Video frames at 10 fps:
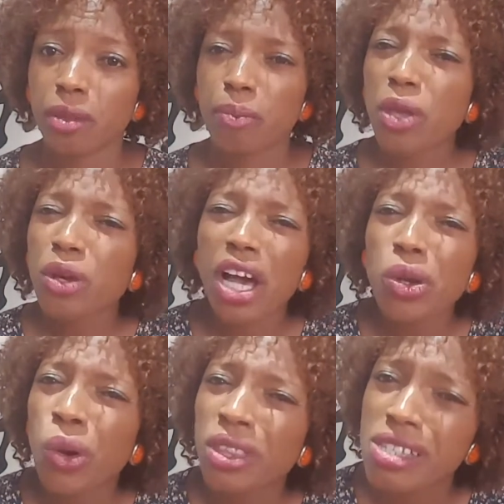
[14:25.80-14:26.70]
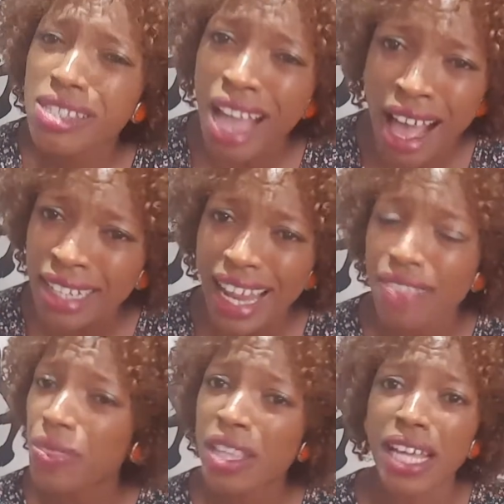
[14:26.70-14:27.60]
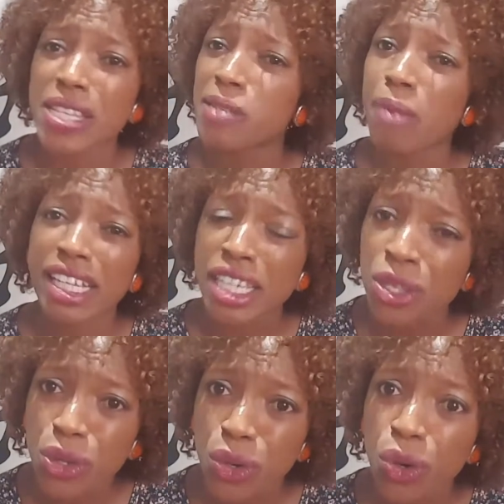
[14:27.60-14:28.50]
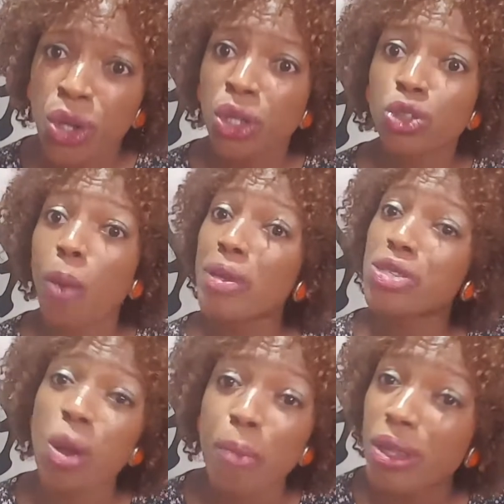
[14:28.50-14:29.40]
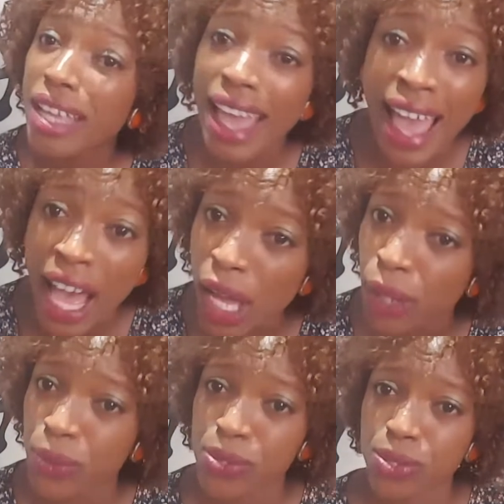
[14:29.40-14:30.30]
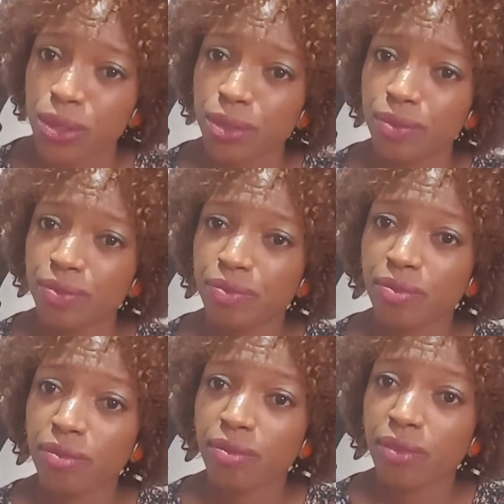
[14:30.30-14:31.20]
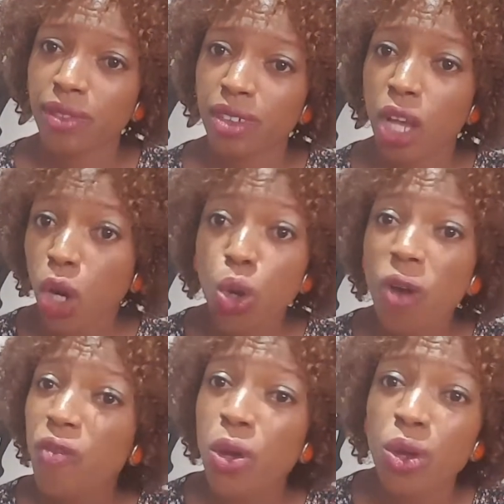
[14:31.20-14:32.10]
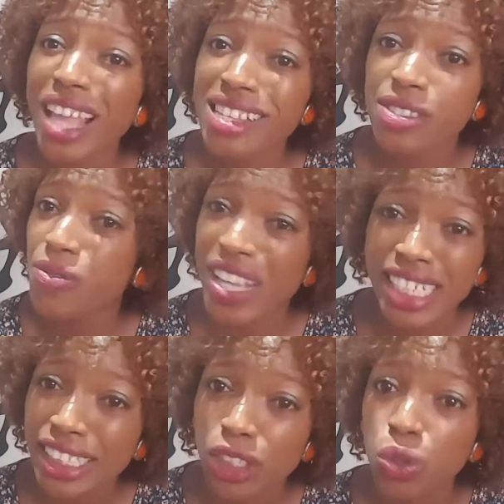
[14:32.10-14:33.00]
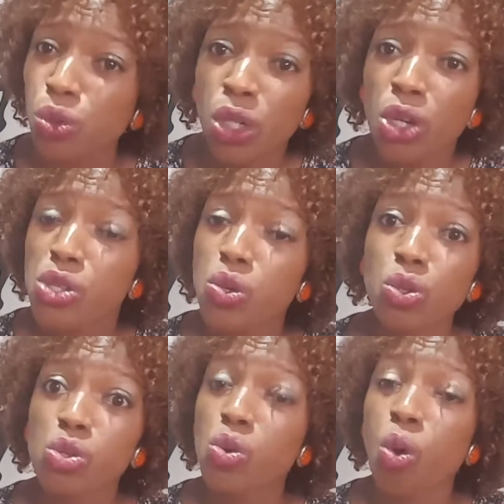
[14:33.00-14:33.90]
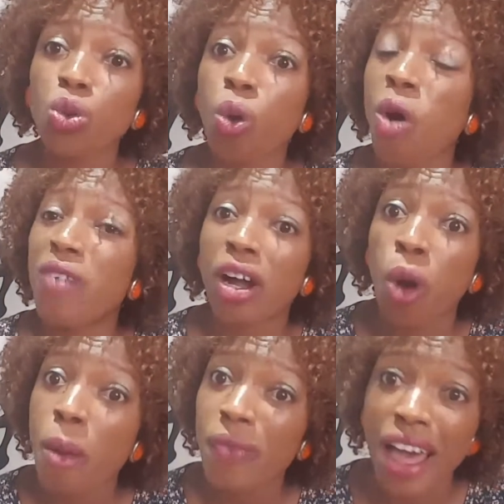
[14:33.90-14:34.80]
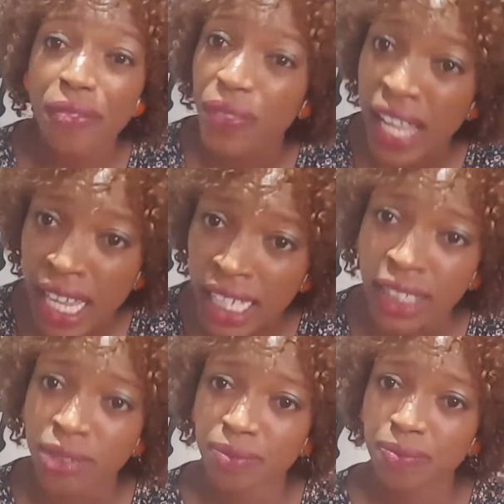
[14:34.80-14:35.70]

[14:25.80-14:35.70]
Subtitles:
But you got to understand that thing that is making you to be somebody else. Look for another strategy to overcome that thing.